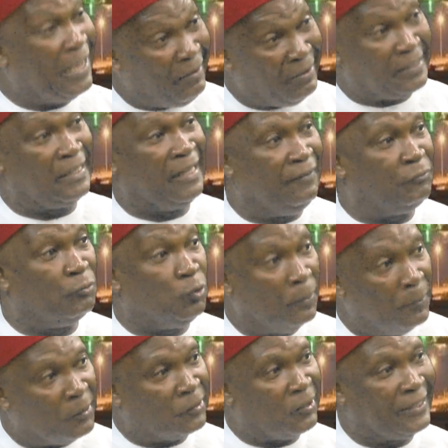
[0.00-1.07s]
ourselves to
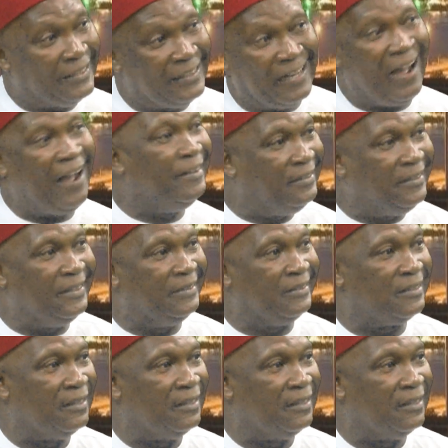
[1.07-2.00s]
democratic ideas,